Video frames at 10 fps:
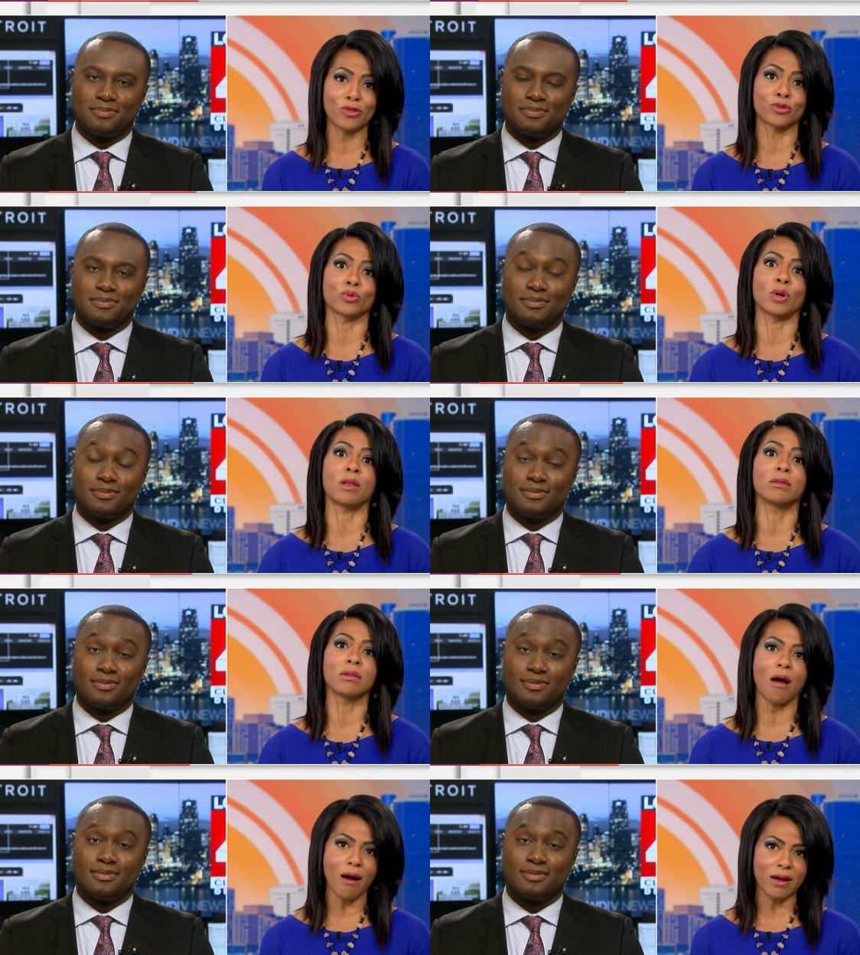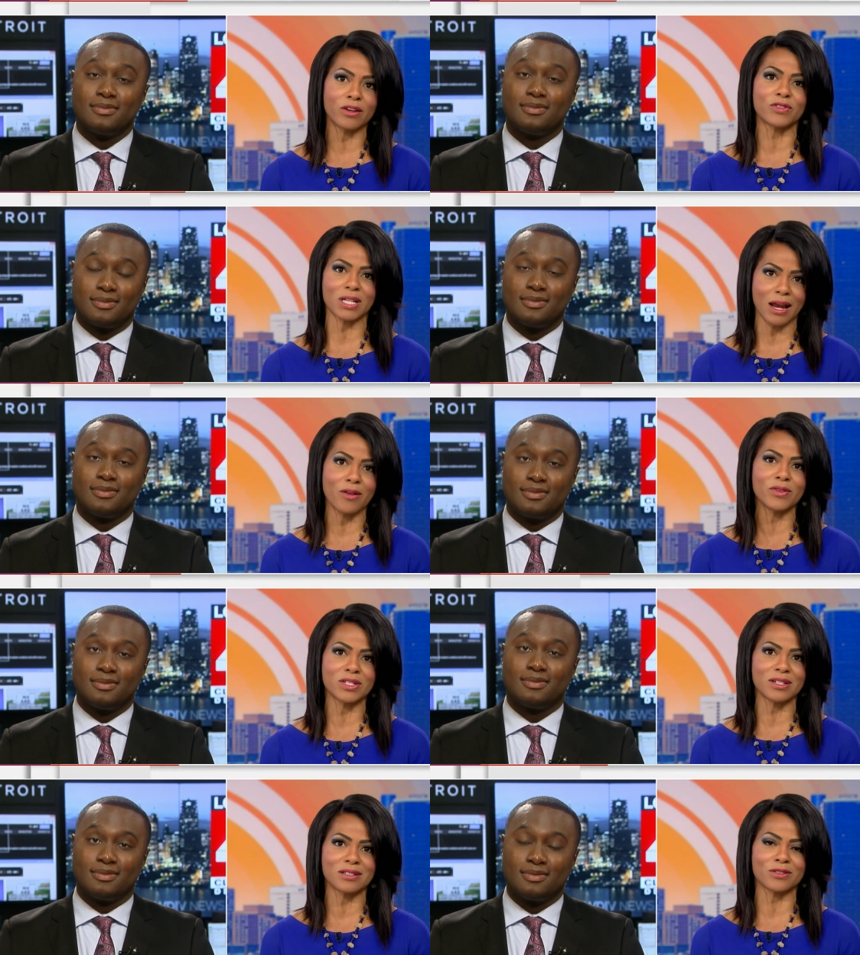Speaker 1: through a lot of
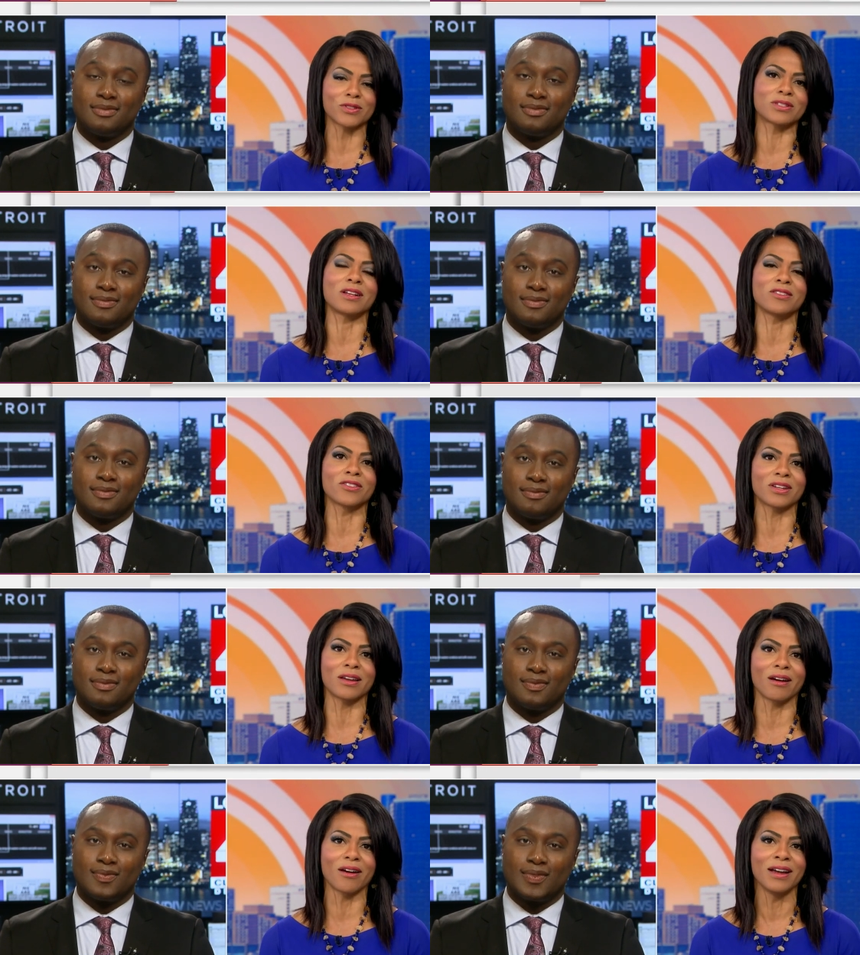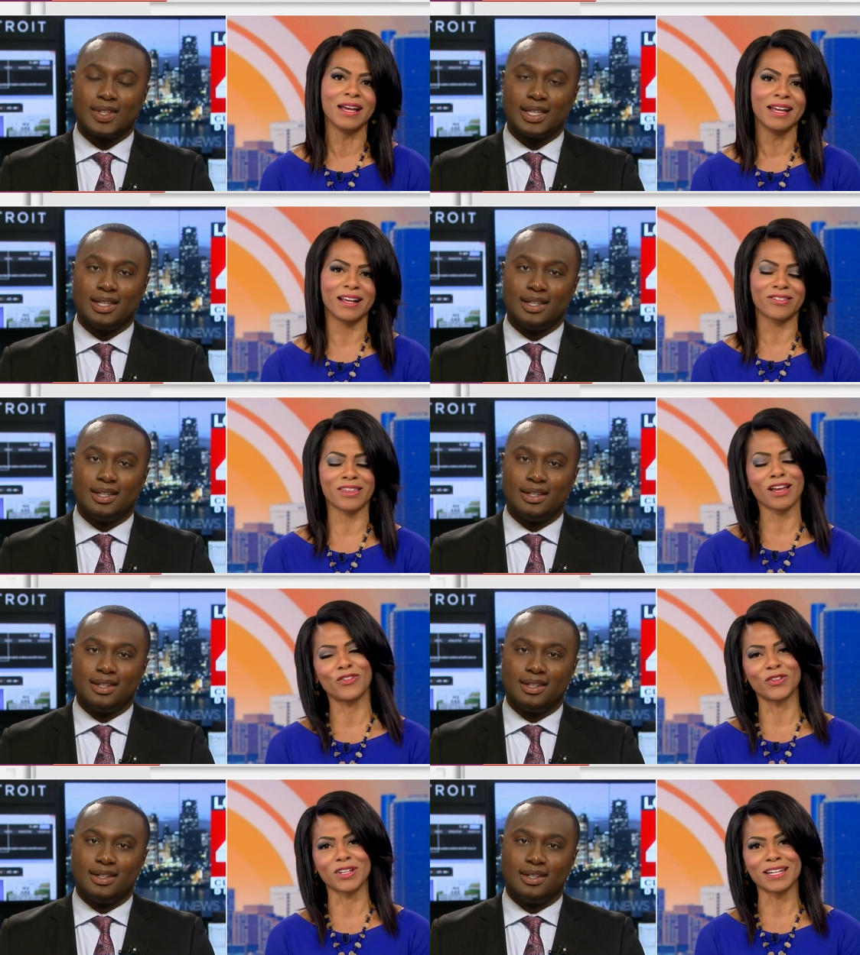challenges her senior year, and
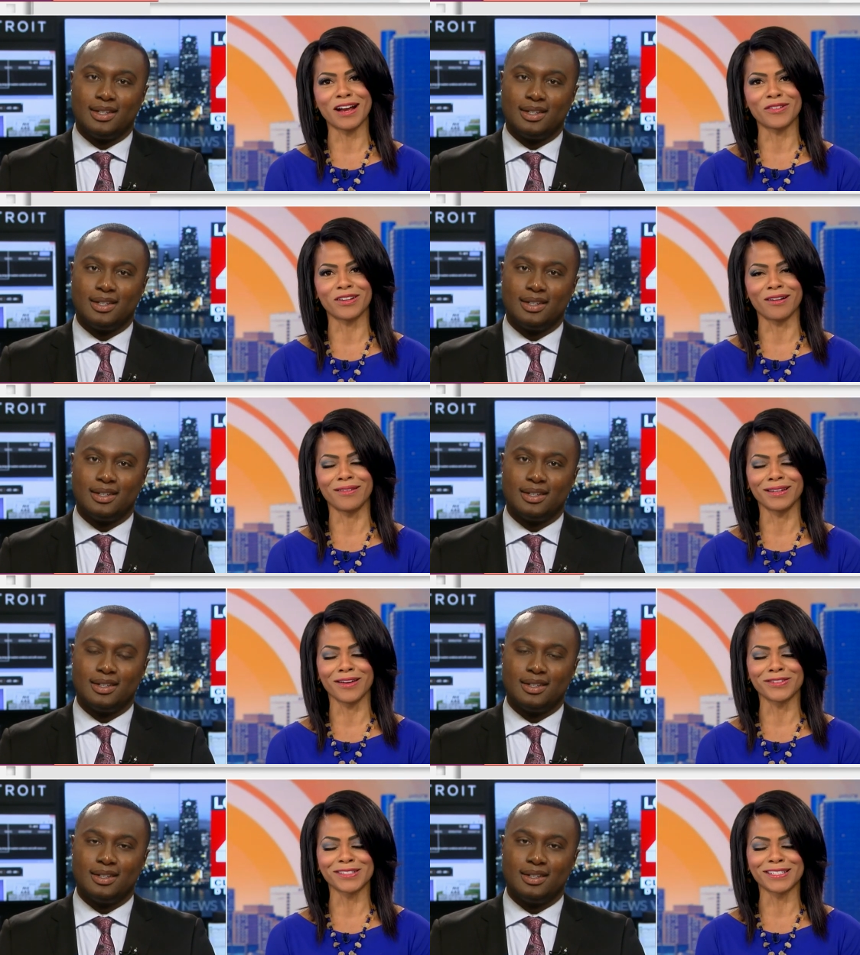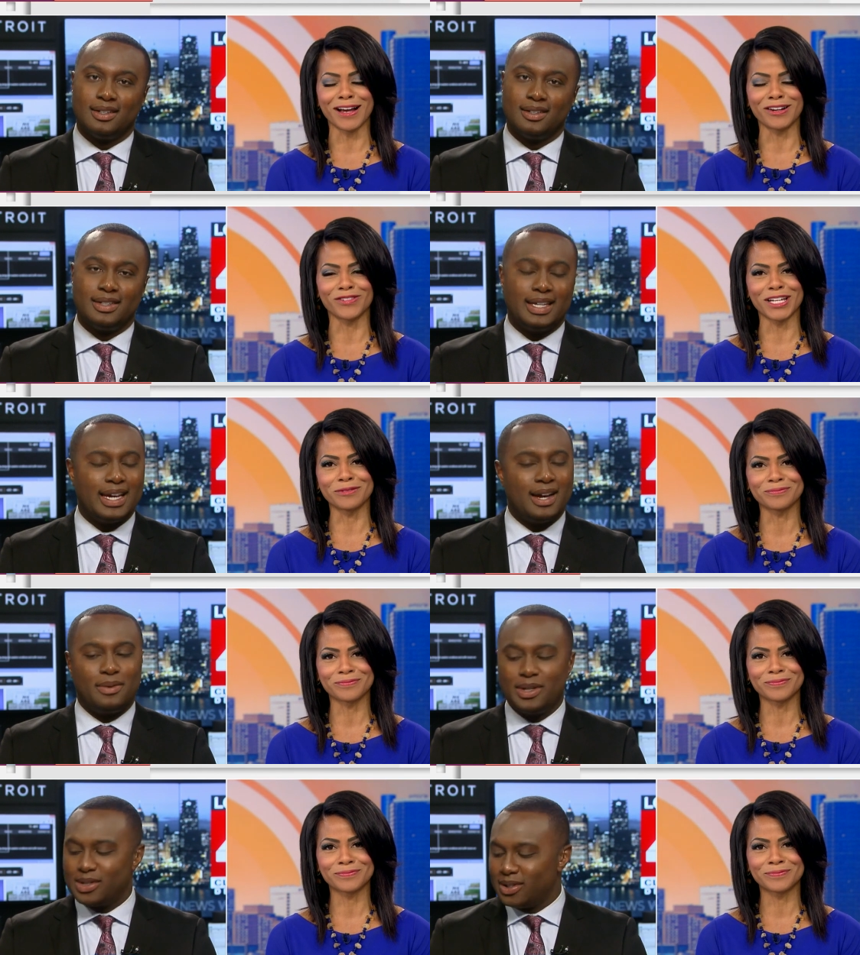thankfully now they're on the other side of it.
Speaker 2: Yeah,
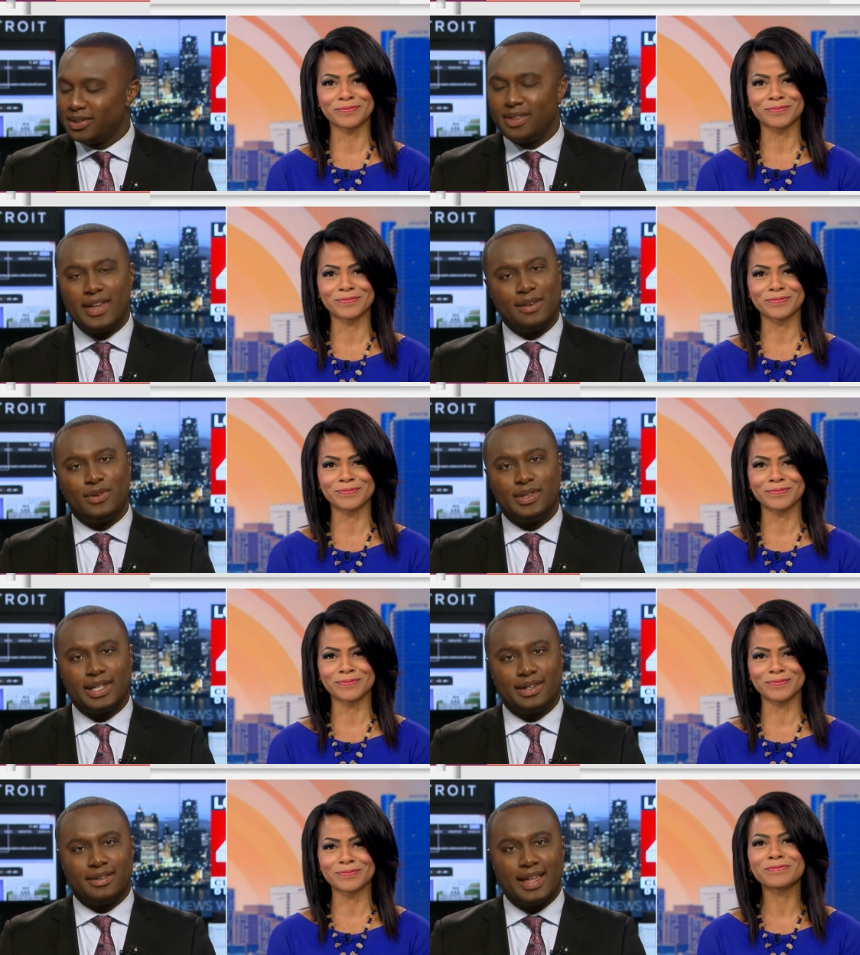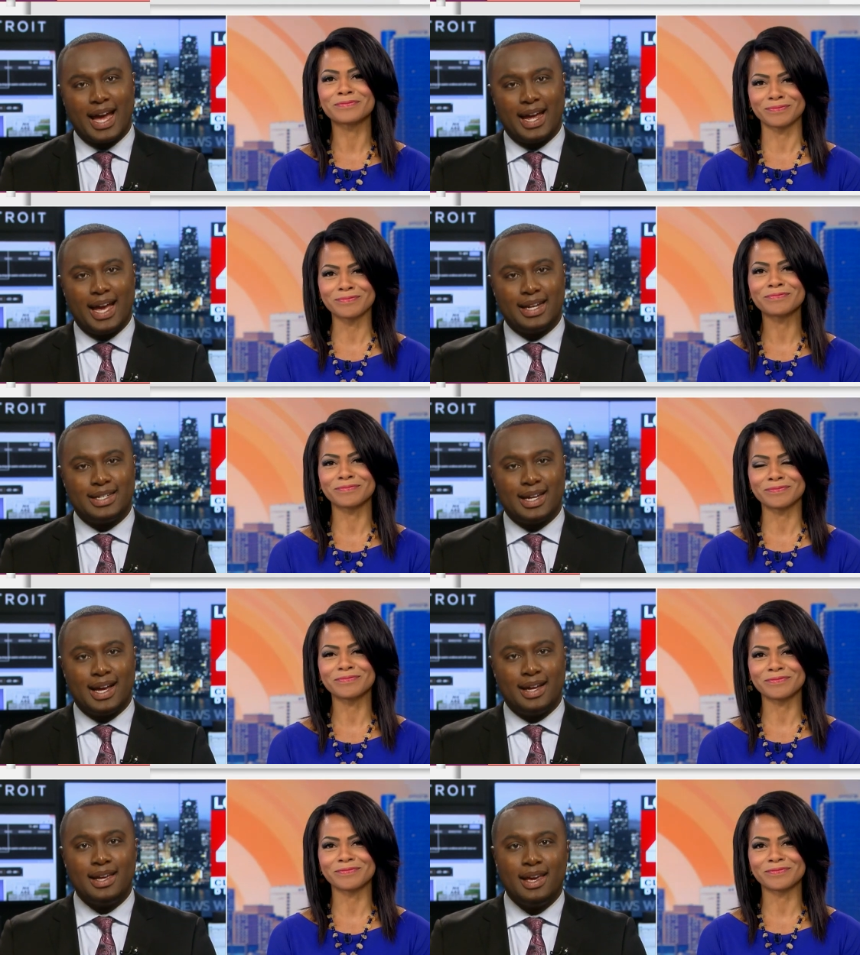we are certainly thankful to hear that. And and
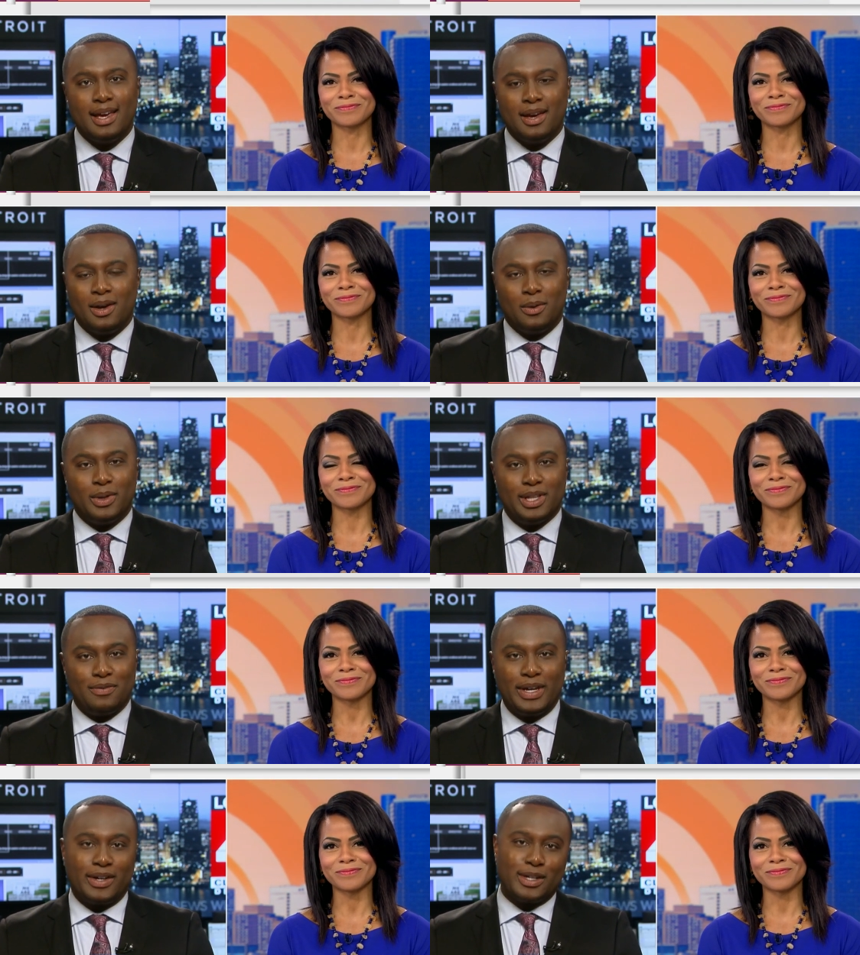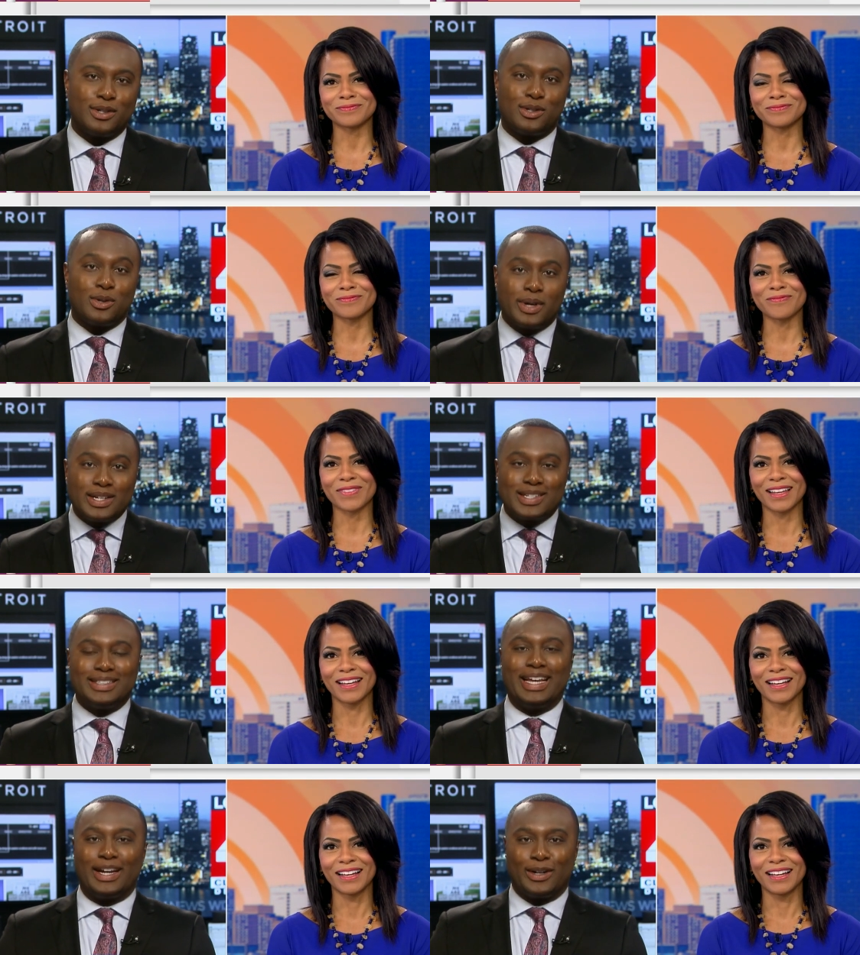uh, we love hearing stories
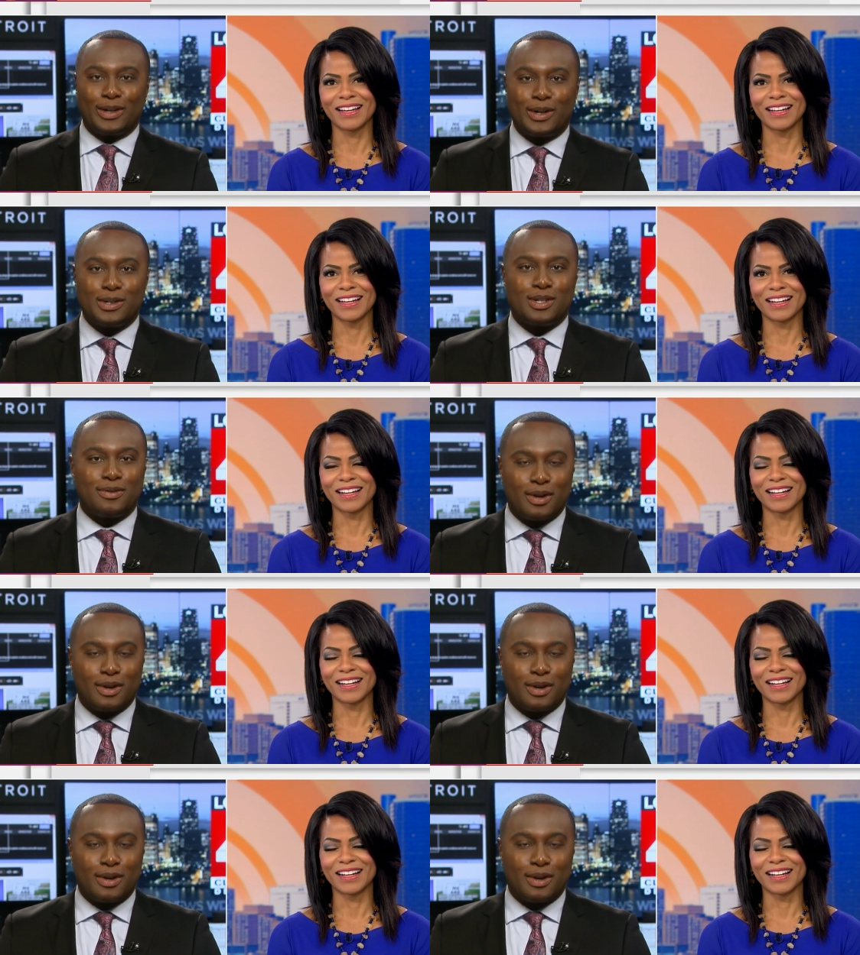like hers of,